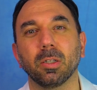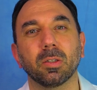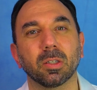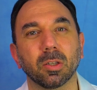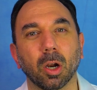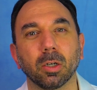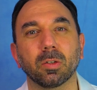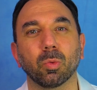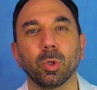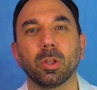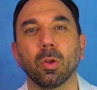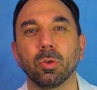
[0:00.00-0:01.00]
It starts
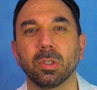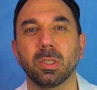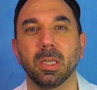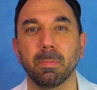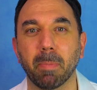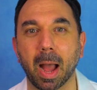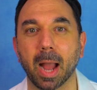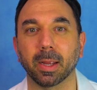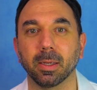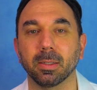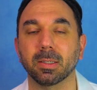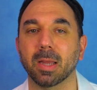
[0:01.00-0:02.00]
with those deep
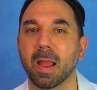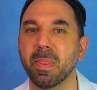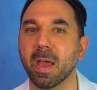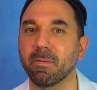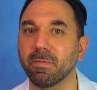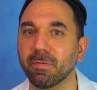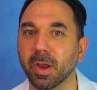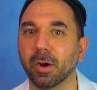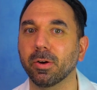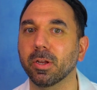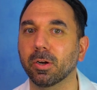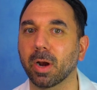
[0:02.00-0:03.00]
pockets and that
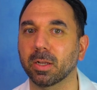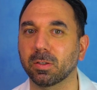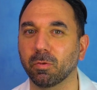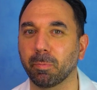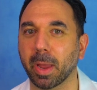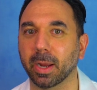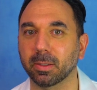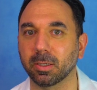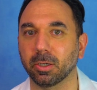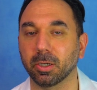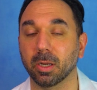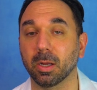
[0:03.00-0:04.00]
very aggressive
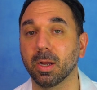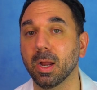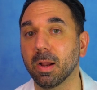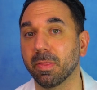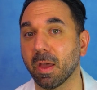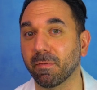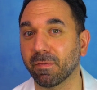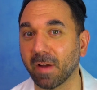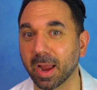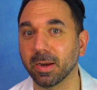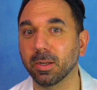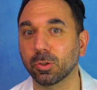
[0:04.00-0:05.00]
bacteria that
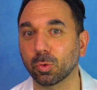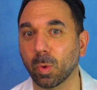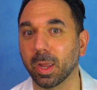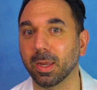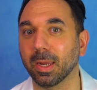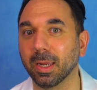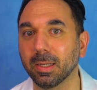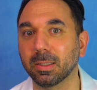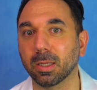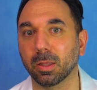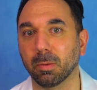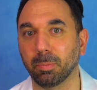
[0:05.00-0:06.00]
find its way
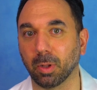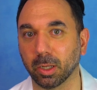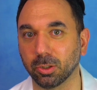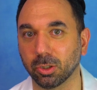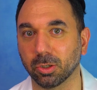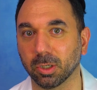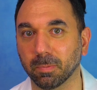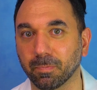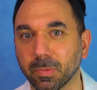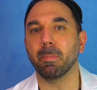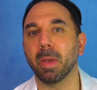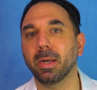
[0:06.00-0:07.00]
into the bloodstream.
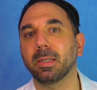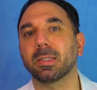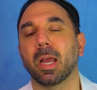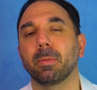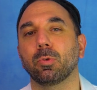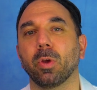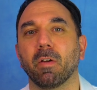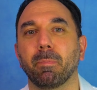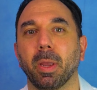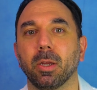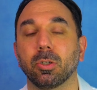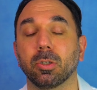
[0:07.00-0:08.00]
Many times we
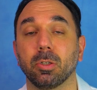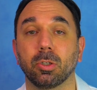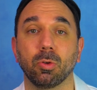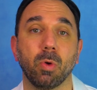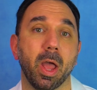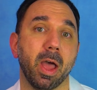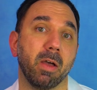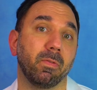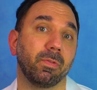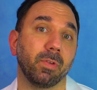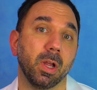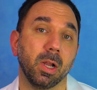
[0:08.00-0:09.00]
have patients who
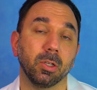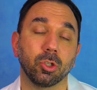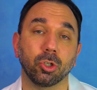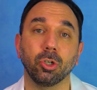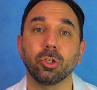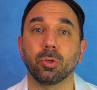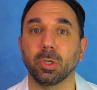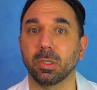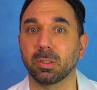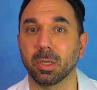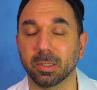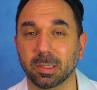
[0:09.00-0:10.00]
have
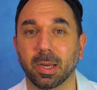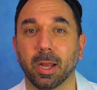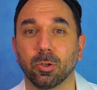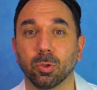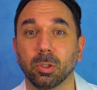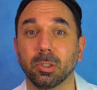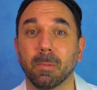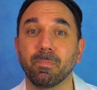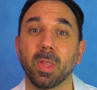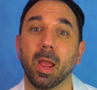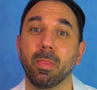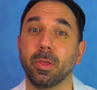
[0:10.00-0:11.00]
surgeries scheduled
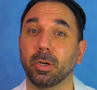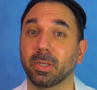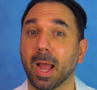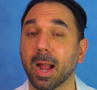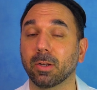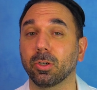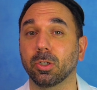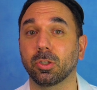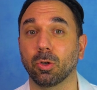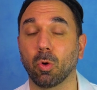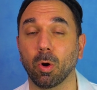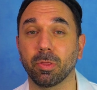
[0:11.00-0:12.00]
and their doctors,
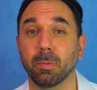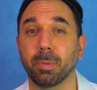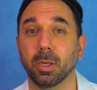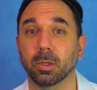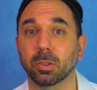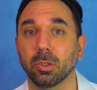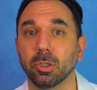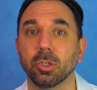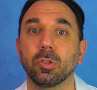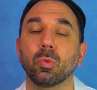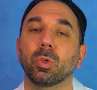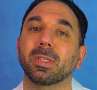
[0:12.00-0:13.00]
their orthopedic
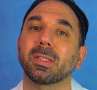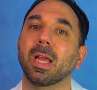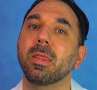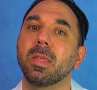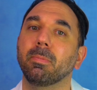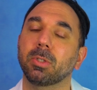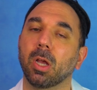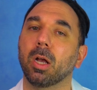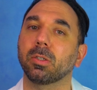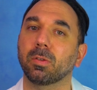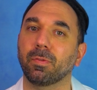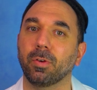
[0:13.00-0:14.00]
surgeons will send them to
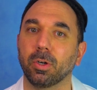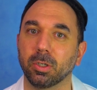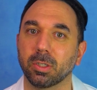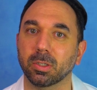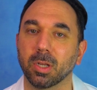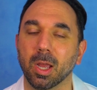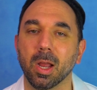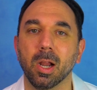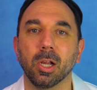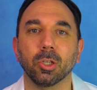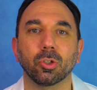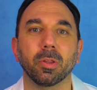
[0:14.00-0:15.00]
us first
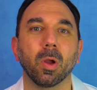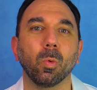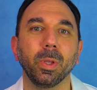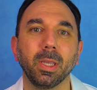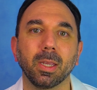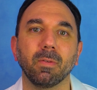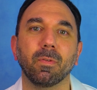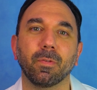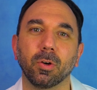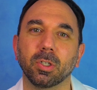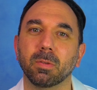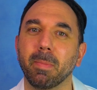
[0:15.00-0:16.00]
so that we can
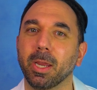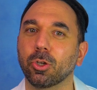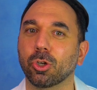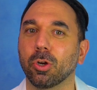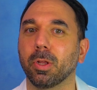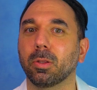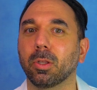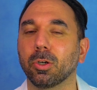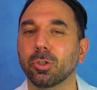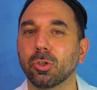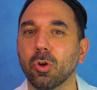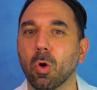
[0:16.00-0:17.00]
first make sure that
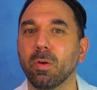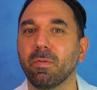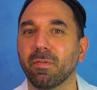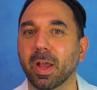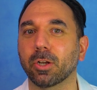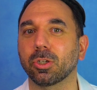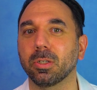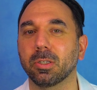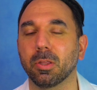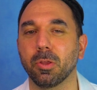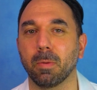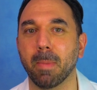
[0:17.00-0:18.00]
there's no infections
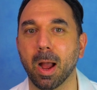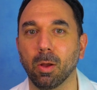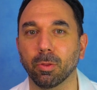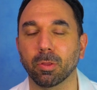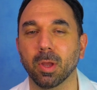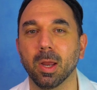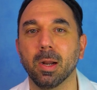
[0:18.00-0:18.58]
in their mouth.